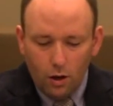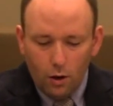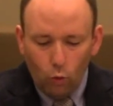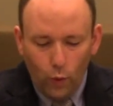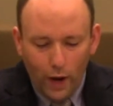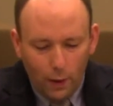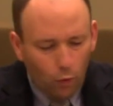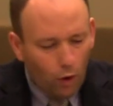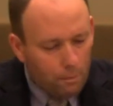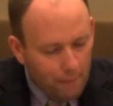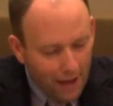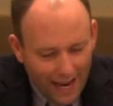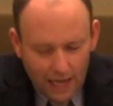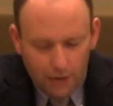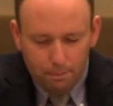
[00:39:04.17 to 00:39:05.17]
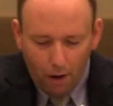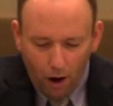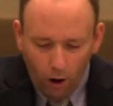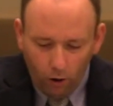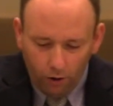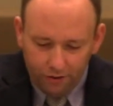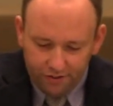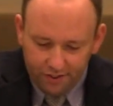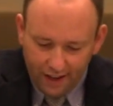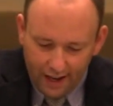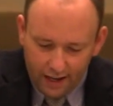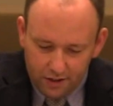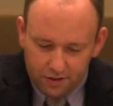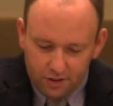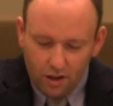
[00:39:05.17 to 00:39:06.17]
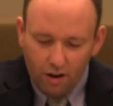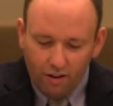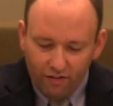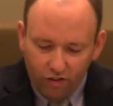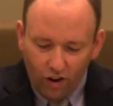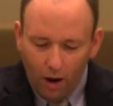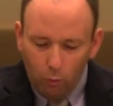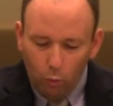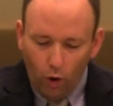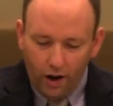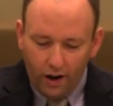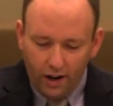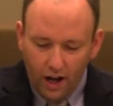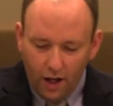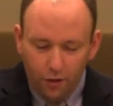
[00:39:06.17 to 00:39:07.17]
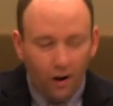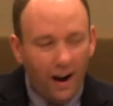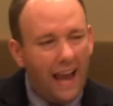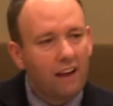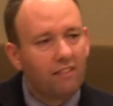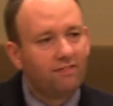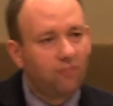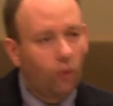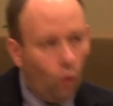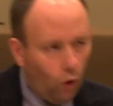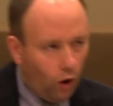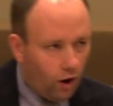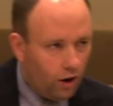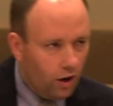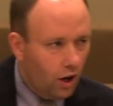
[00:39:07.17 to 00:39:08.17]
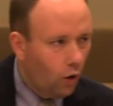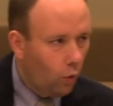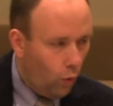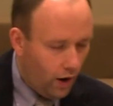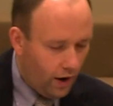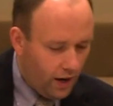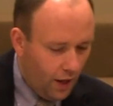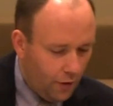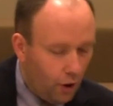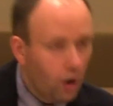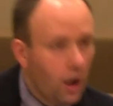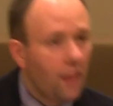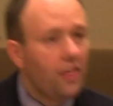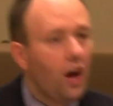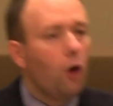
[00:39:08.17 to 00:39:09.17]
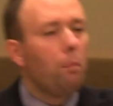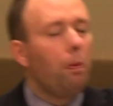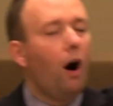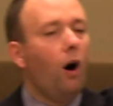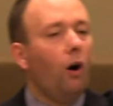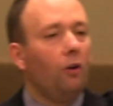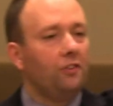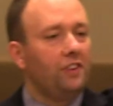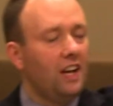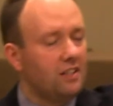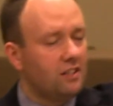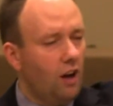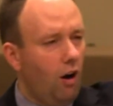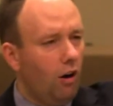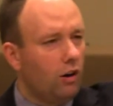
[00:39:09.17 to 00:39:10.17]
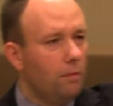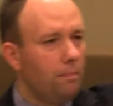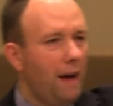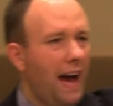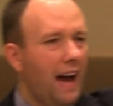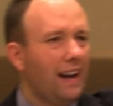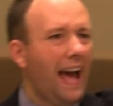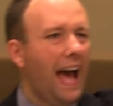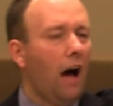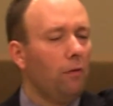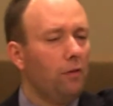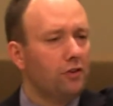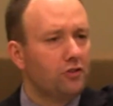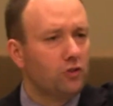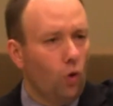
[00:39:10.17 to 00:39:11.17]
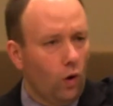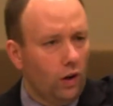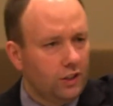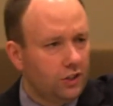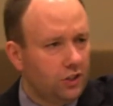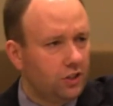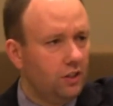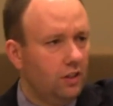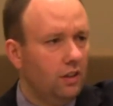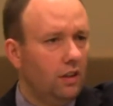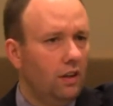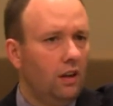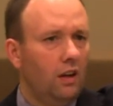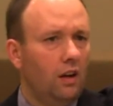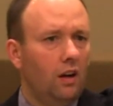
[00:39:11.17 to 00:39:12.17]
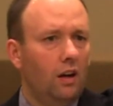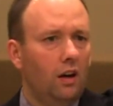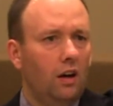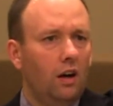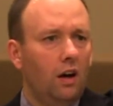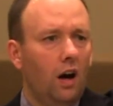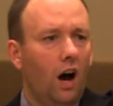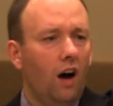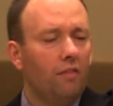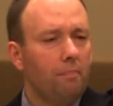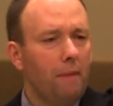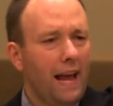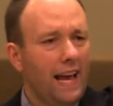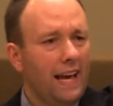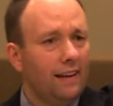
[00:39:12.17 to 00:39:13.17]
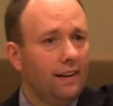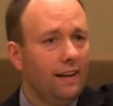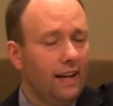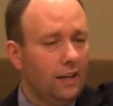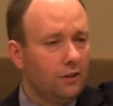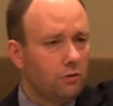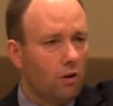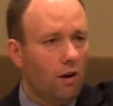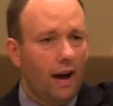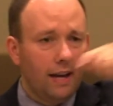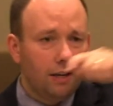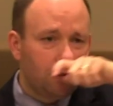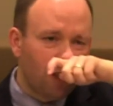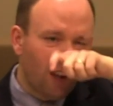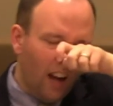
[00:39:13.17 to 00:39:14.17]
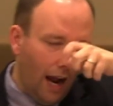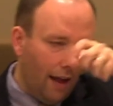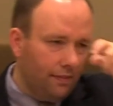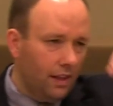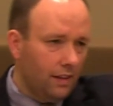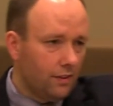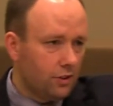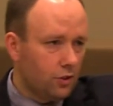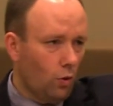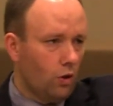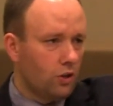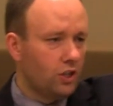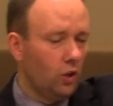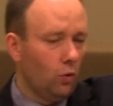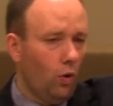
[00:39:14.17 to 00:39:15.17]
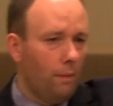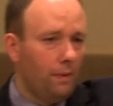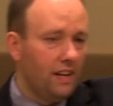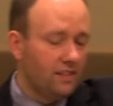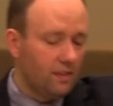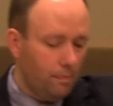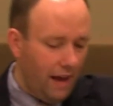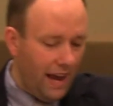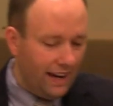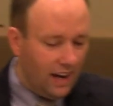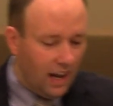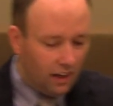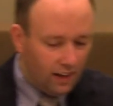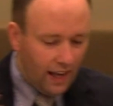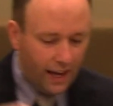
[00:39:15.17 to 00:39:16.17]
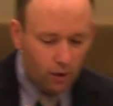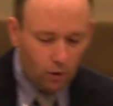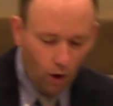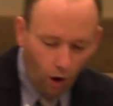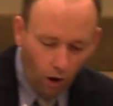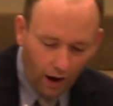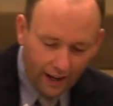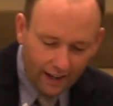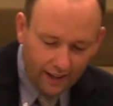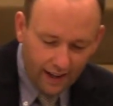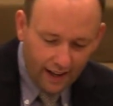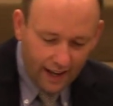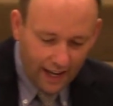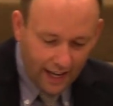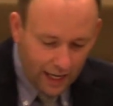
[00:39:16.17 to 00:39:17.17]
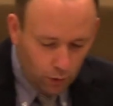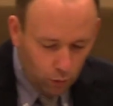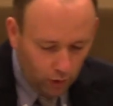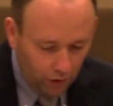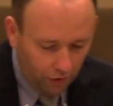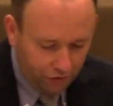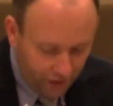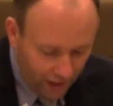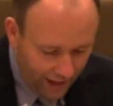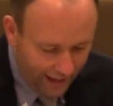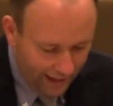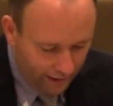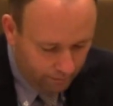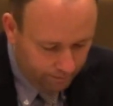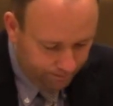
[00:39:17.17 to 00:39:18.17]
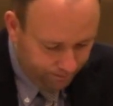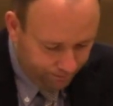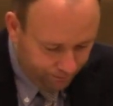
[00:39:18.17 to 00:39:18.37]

we were made, Paul says, from one another and for one another. Though Paul does talk about how the source of man is Christ, and then the source of the woman is the man. Later on, he will say,